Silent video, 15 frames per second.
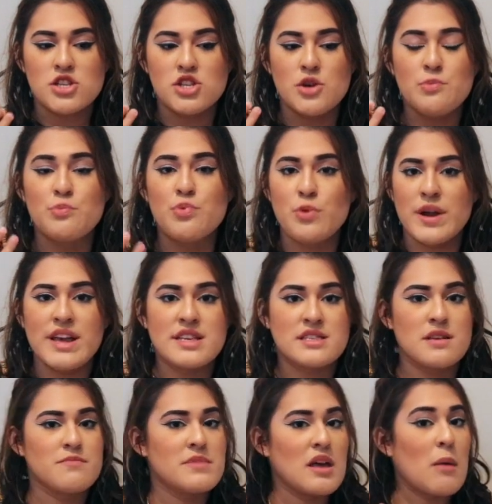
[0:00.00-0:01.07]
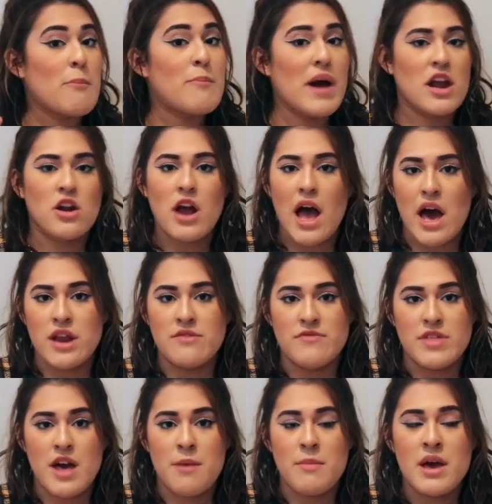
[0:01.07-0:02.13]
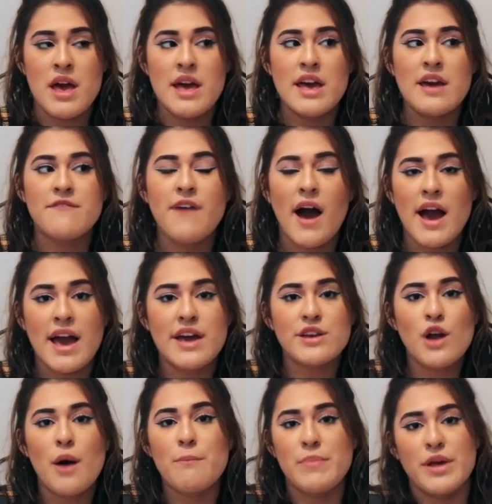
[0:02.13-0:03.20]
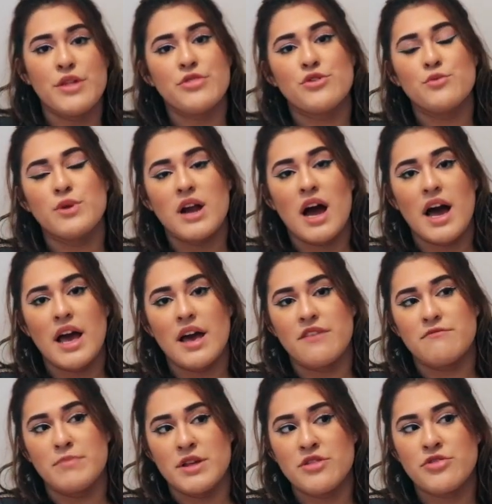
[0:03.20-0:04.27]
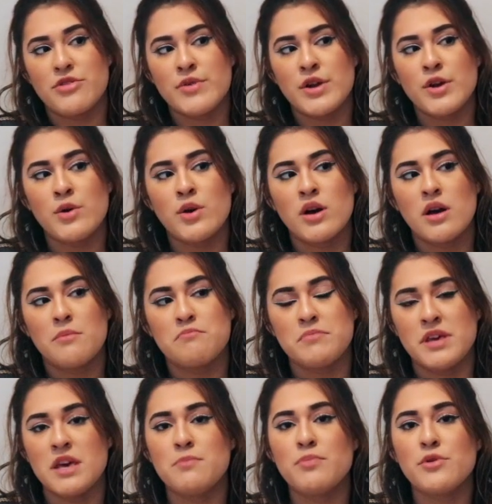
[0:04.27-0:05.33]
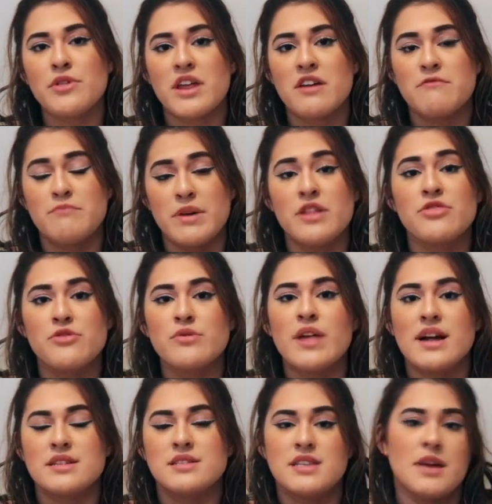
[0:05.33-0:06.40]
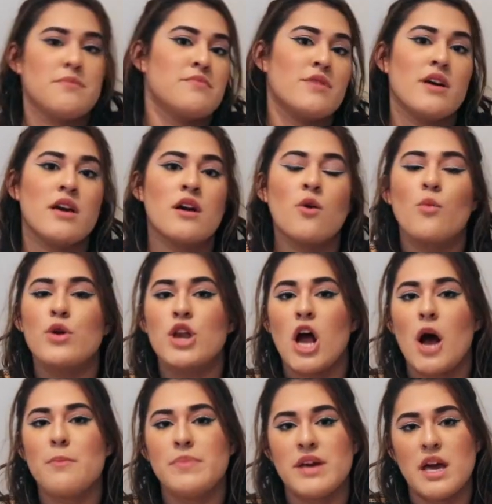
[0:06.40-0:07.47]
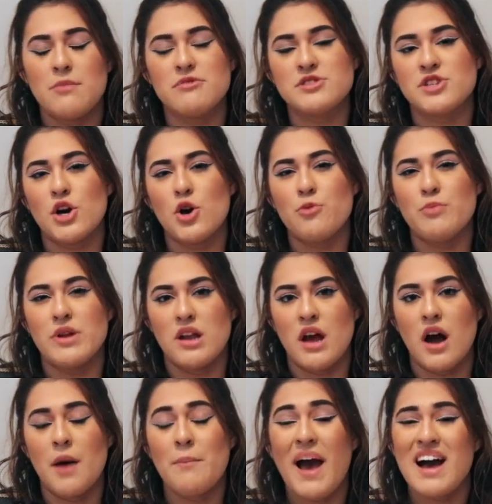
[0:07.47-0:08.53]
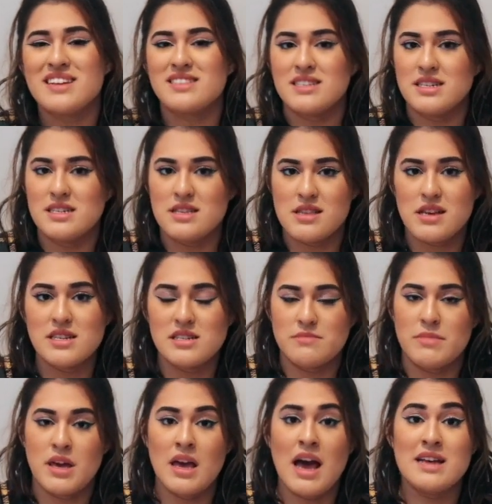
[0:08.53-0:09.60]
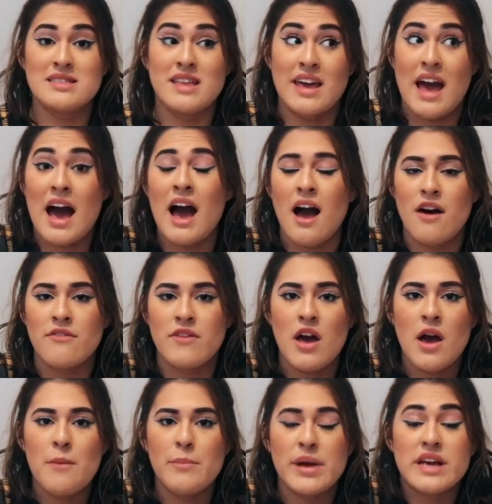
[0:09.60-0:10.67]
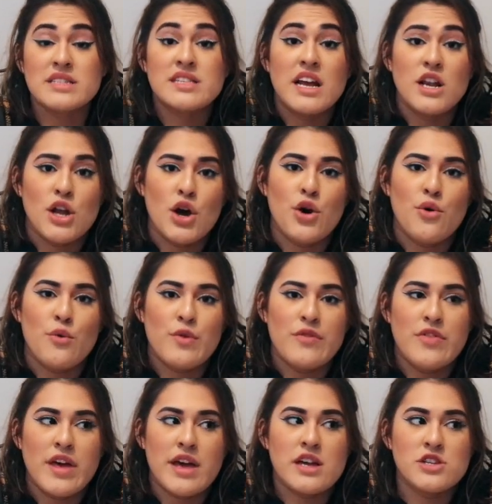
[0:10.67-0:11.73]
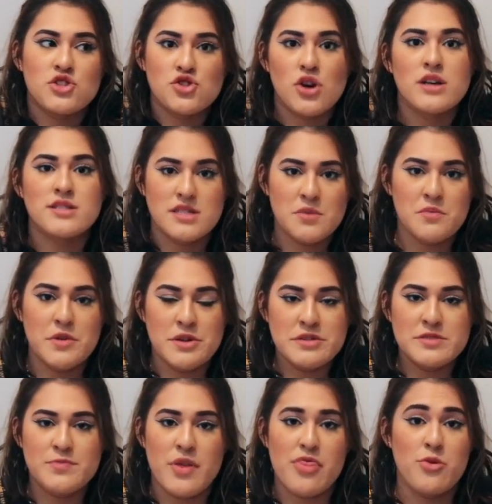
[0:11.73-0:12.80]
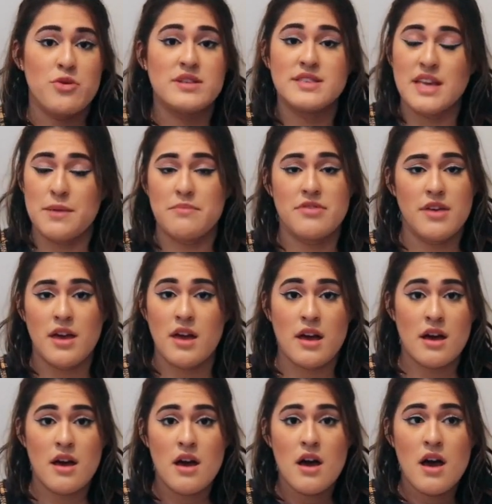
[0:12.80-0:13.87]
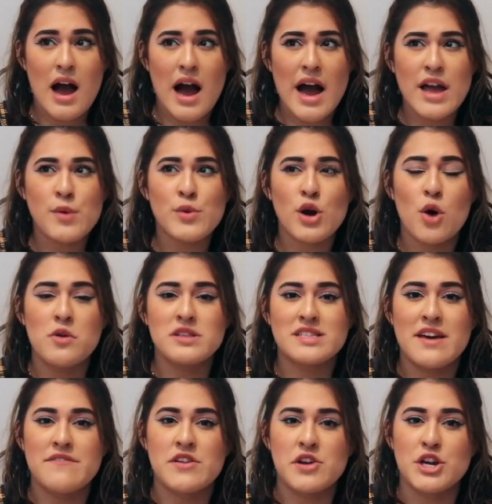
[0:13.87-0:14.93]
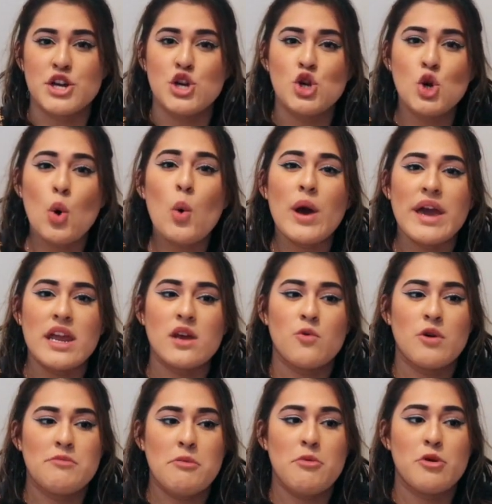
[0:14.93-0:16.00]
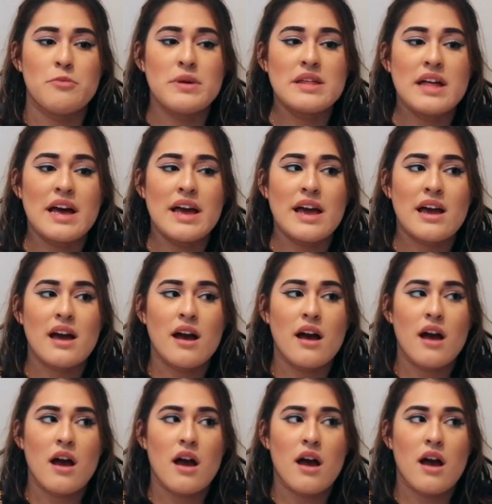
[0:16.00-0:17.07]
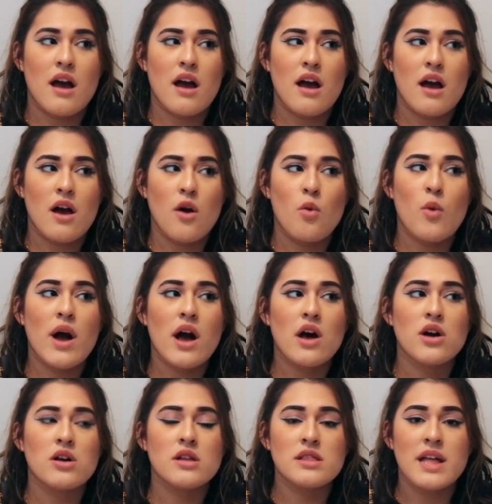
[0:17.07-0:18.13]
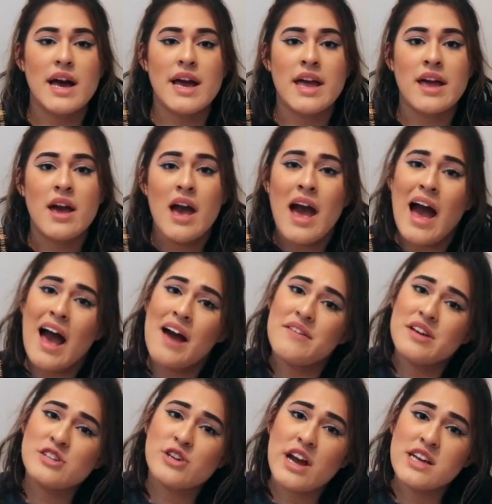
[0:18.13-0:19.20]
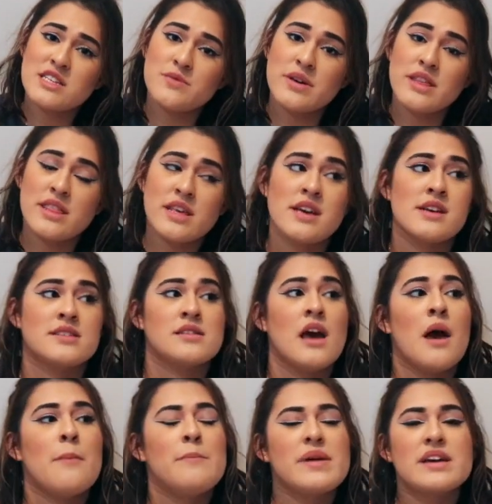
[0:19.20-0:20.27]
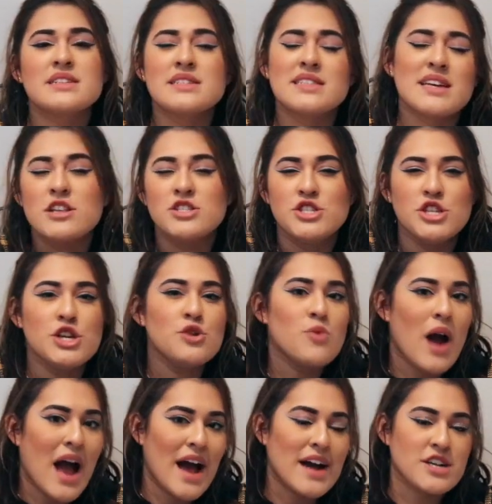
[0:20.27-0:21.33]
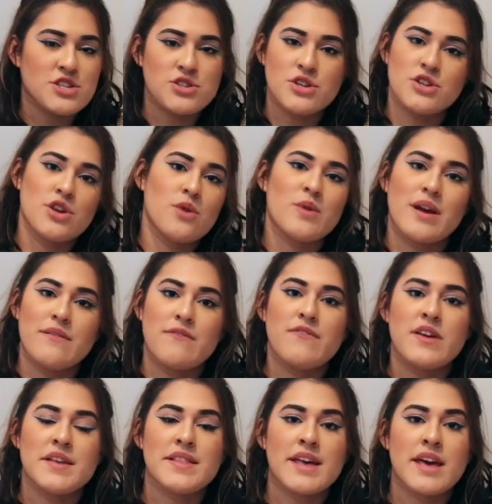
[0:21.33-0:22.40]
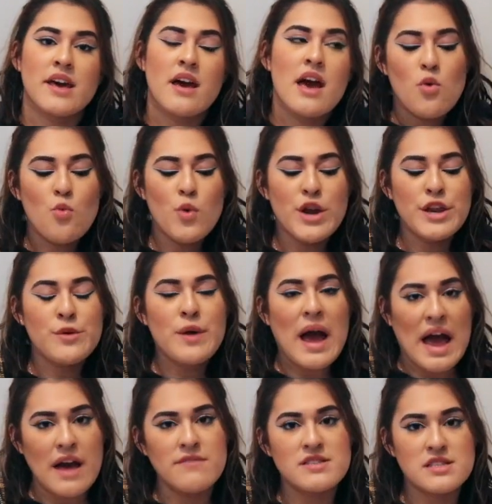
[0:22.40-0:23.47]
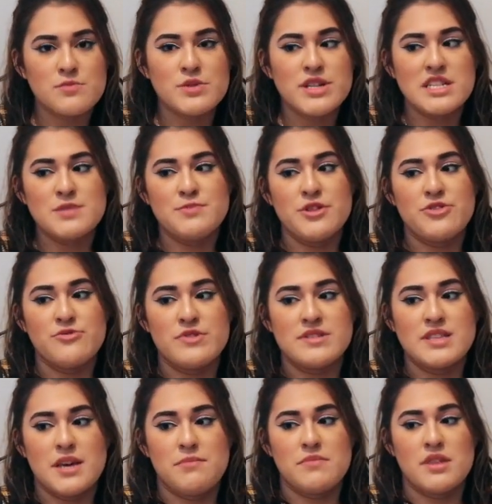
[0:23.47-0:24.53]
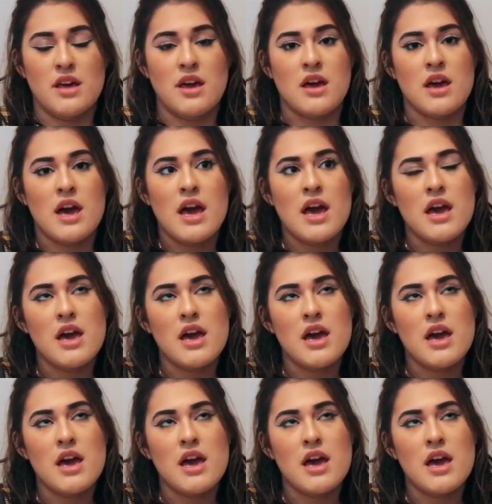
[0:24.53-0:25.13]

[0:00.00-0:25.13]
to bring something better out of them. If I had not been through what I have been through, people that have been through that same thing would not be able to open up as easily to me as they have, because they know that they can trust someone who's been through the same thing. I would always get very annoyed when people would be like, well, like, have you tried doing this? Because it's like, do you actually know what I'm feeling? When you have someone that's been through the same thing,